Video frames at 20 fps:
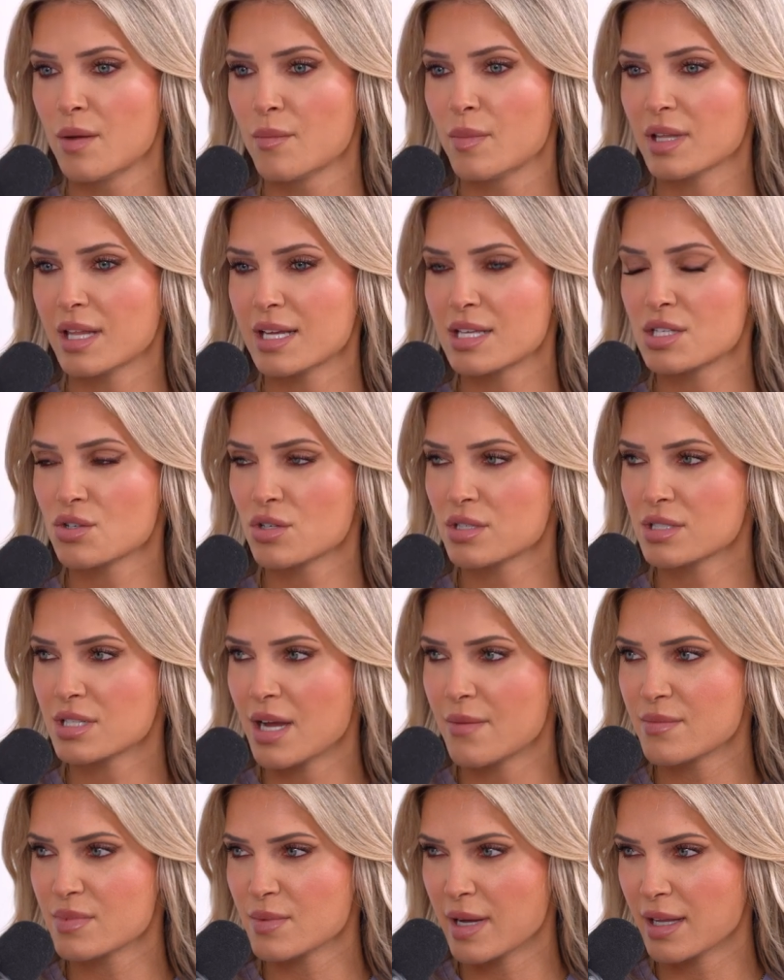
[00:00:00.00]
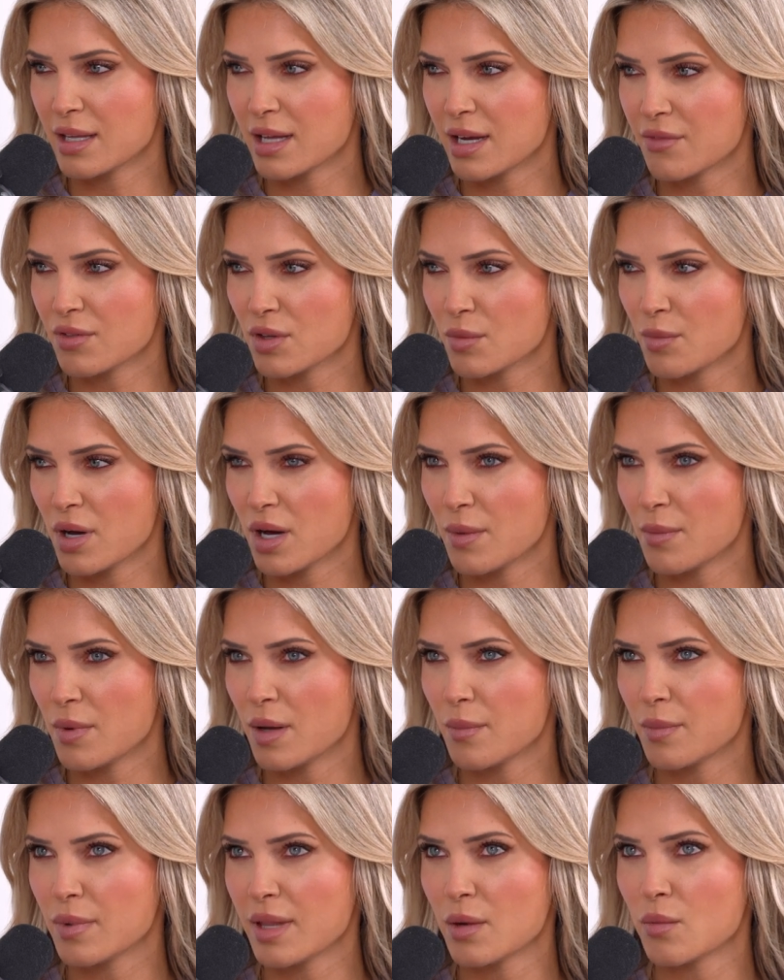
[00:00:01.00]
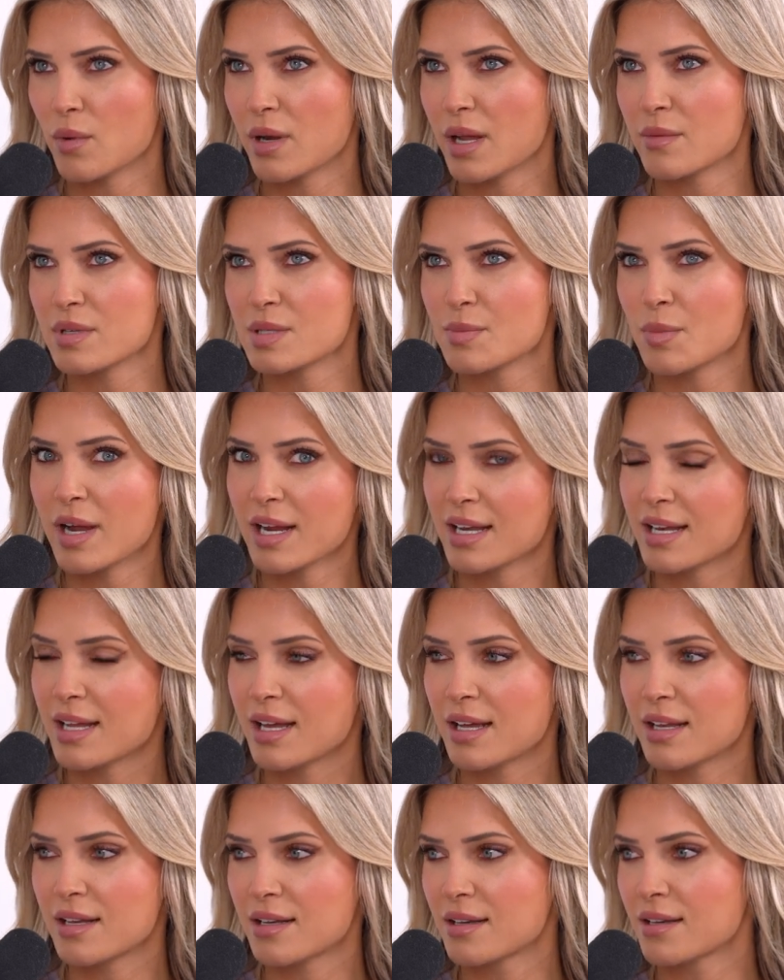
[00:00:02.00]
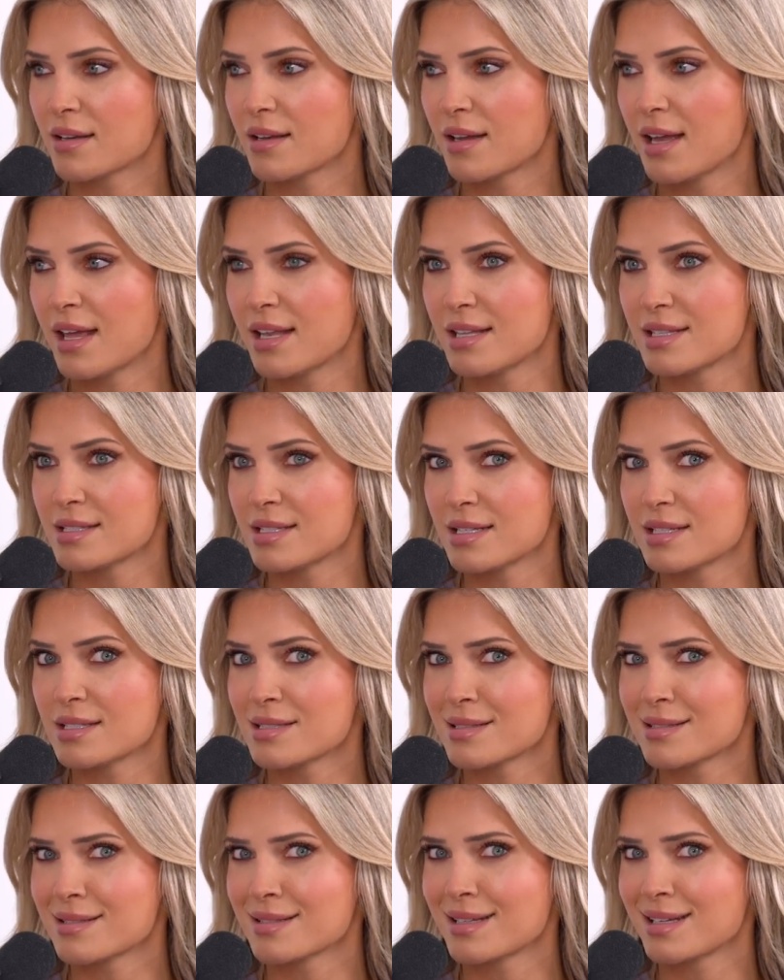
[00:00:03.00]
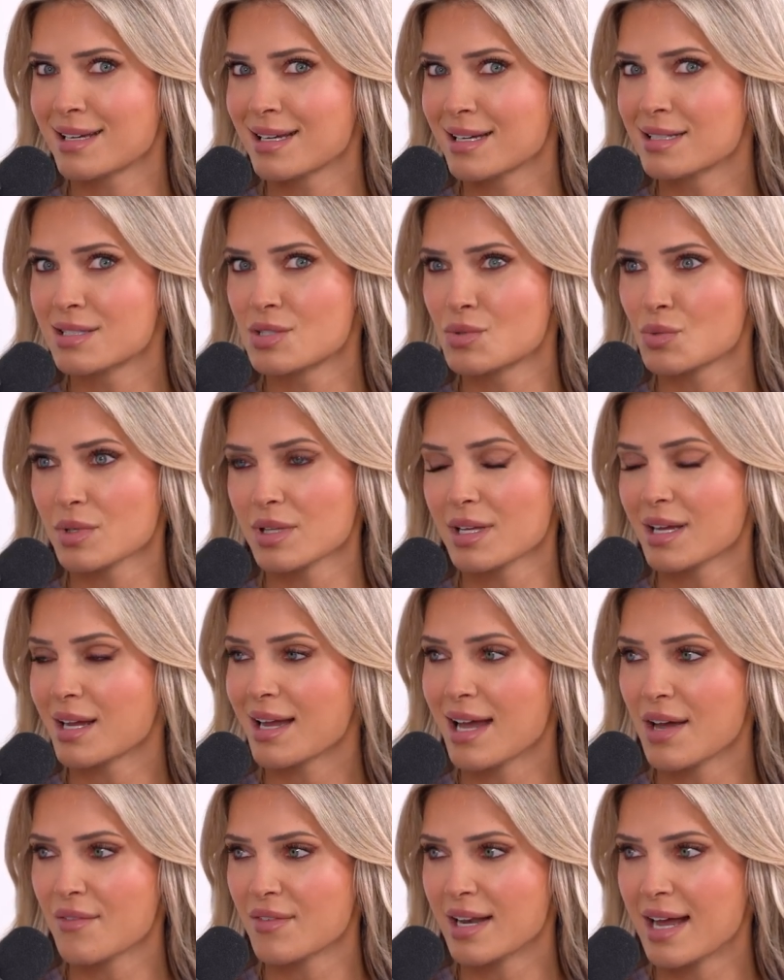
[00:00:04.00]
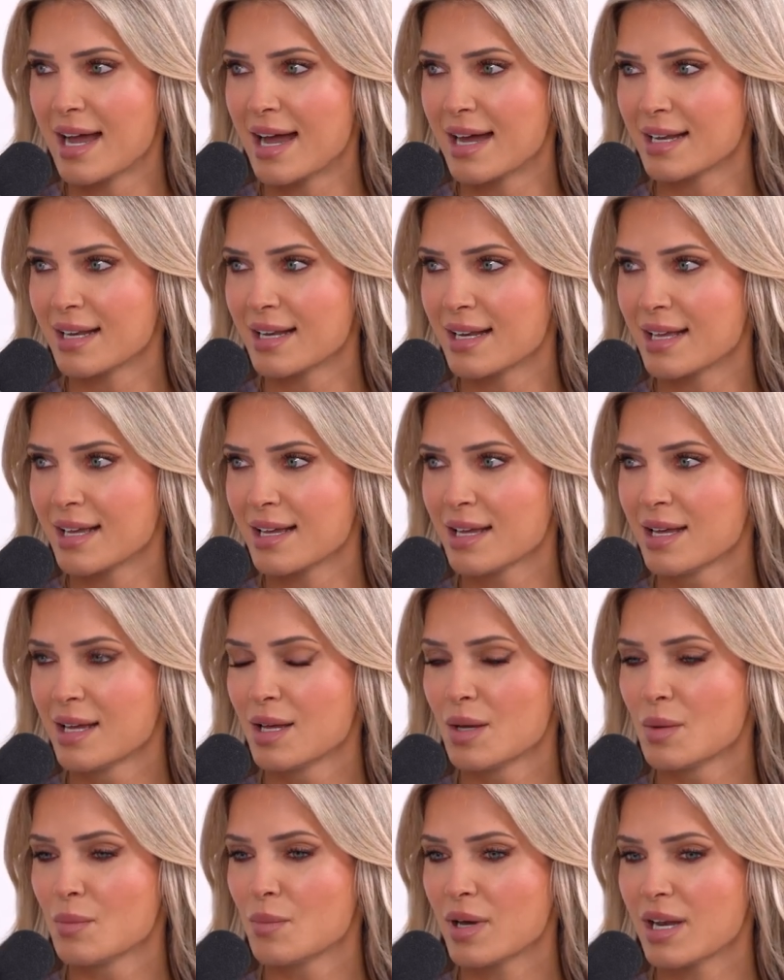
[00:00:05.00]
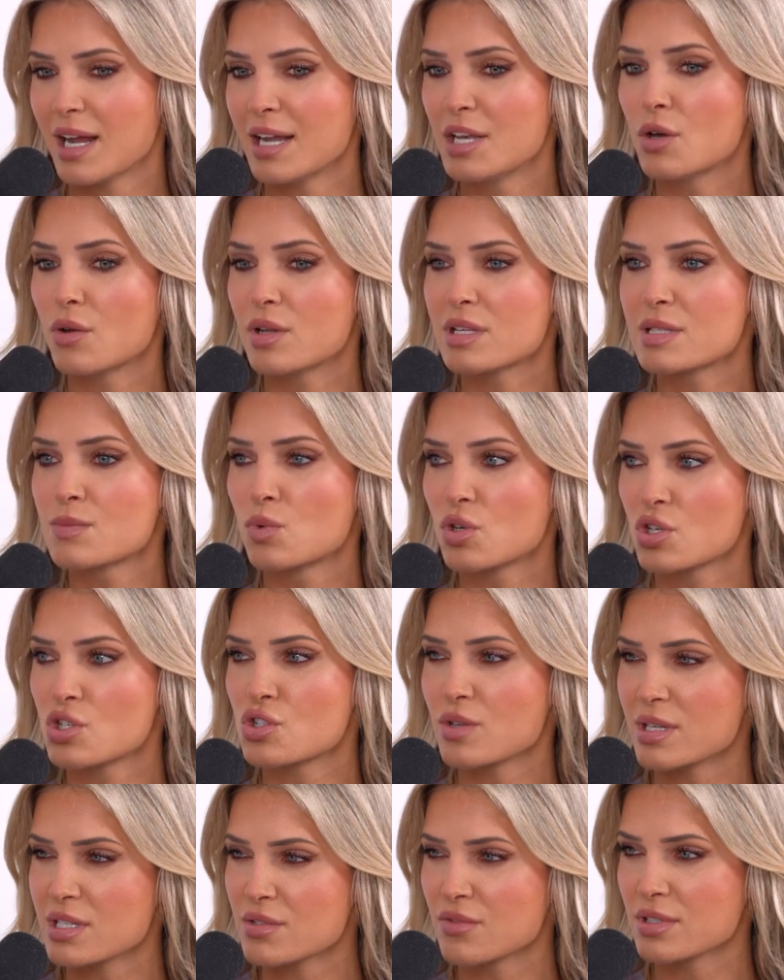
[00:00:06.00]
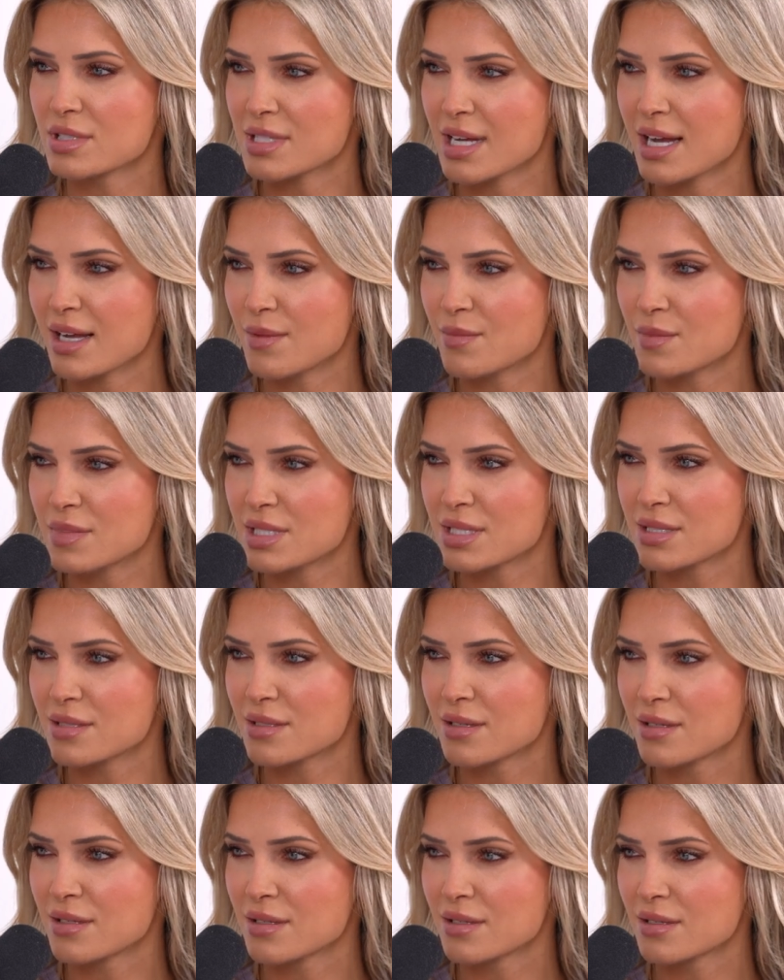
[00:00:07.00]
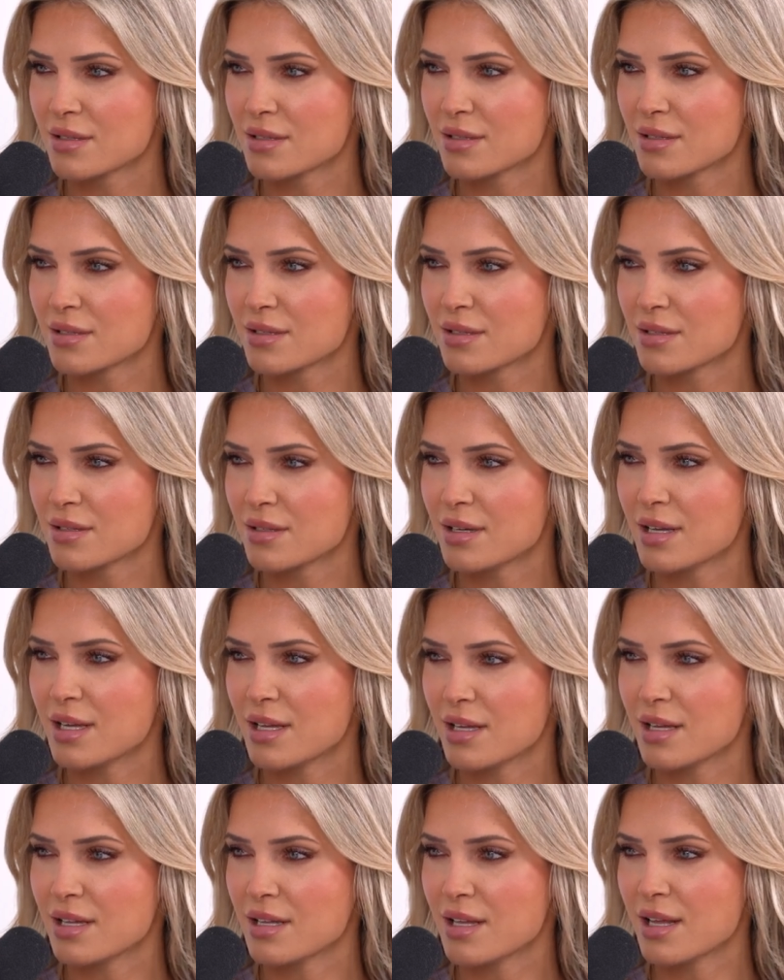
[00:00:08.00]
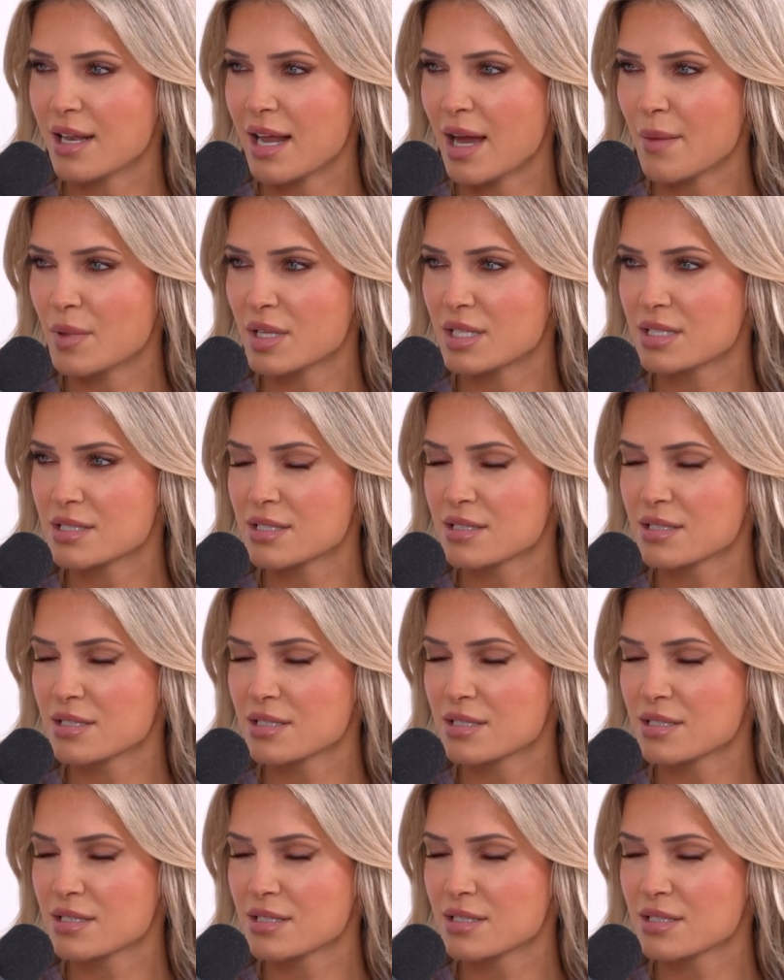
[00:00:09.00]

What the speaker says: But like certain times in my life, they'll pop up, like when I was pregnant, and since kids, really, I haven't had any. But I noticed more stressful times. Well, it happens.